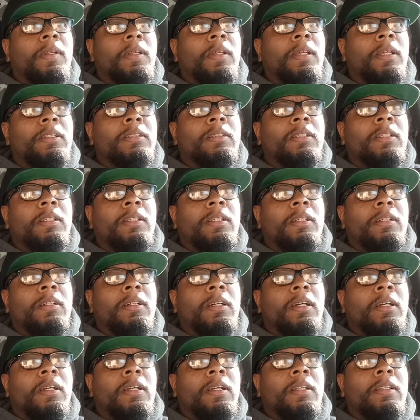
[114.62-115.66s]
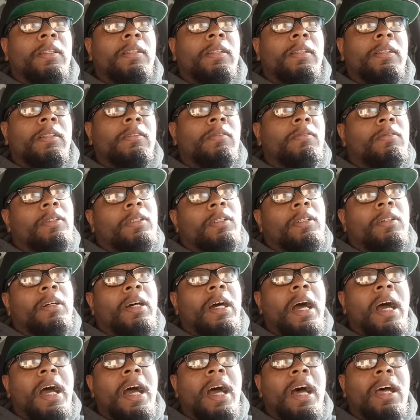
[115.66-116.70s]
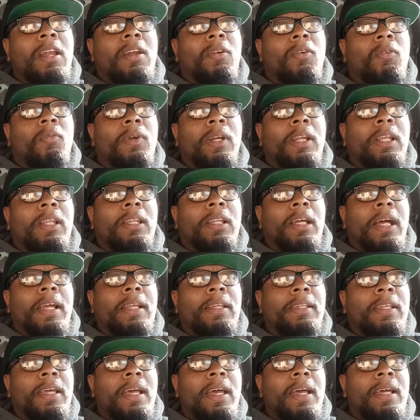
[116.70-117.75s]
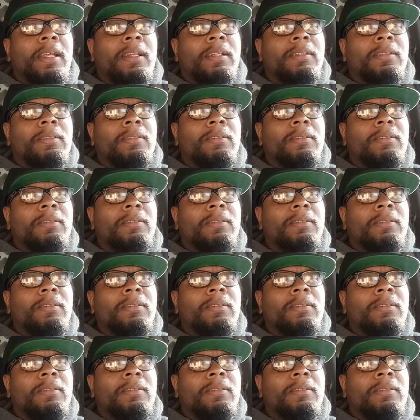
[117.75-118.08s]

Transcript: It's good. Well, I don't really like that.